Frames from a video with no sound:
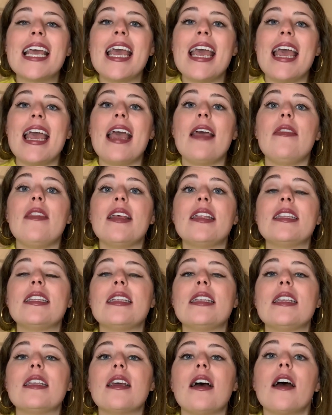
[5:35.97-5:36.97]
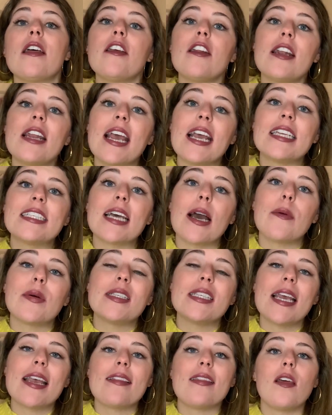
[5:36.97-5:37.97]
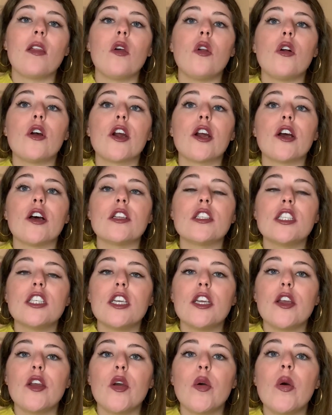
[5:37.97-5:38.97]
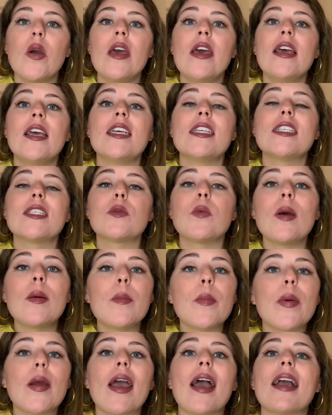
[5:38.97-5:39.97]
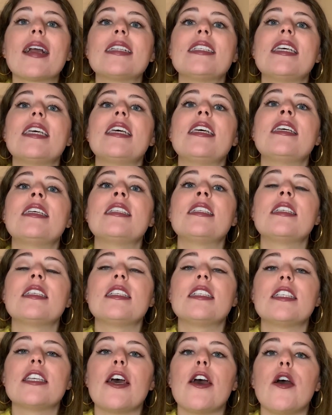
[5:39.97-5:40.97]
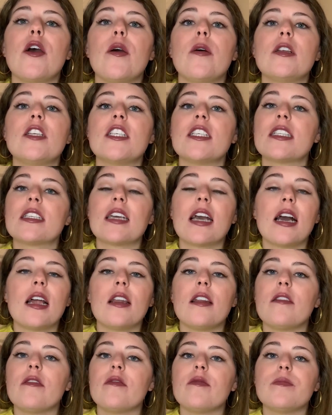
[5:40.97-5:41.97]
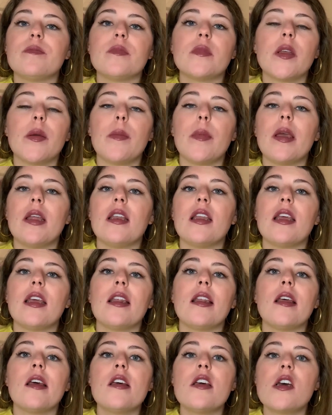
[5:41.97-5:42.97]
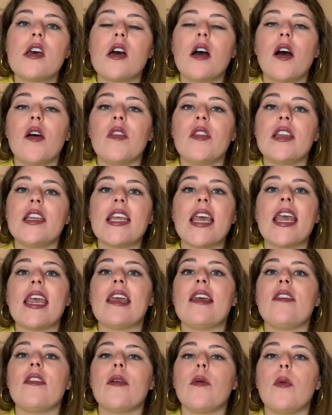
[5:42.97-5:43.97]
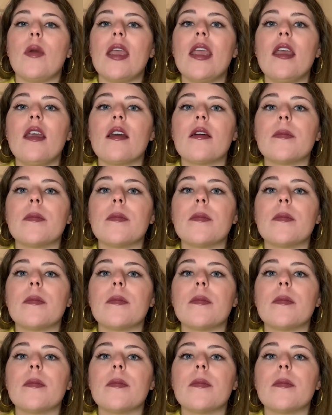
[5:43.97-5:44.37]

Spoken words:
and then other days I would take the little girl to swim practice. So it just kind of depended on the day in the week.